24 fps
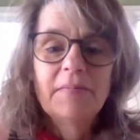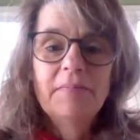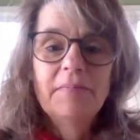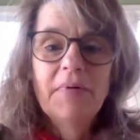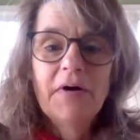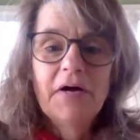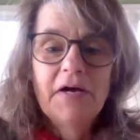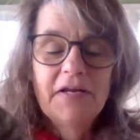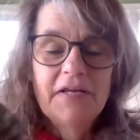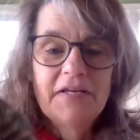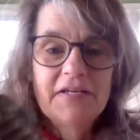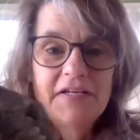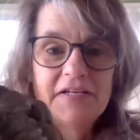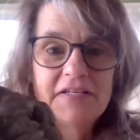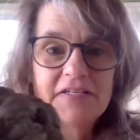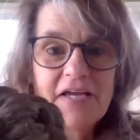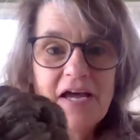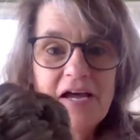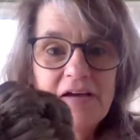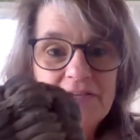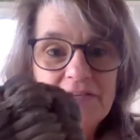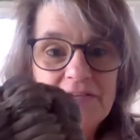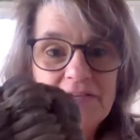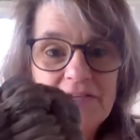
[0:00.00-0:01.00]
but it has
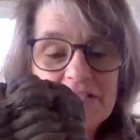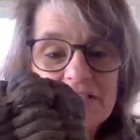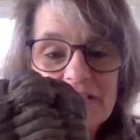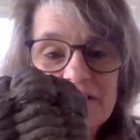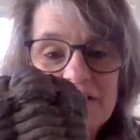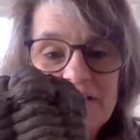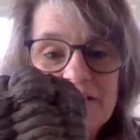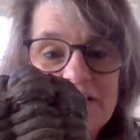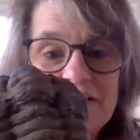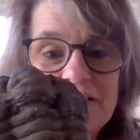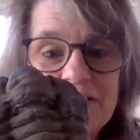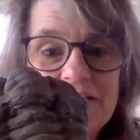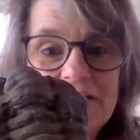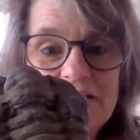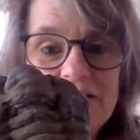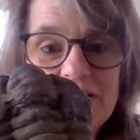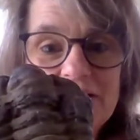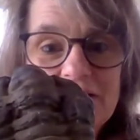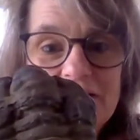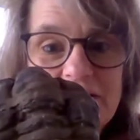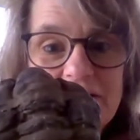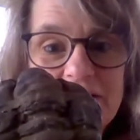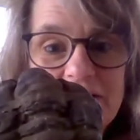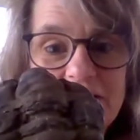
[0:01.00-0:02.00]

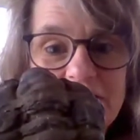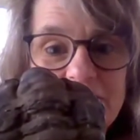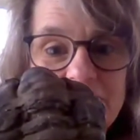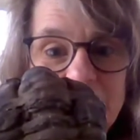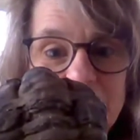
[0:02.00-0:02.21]
obviously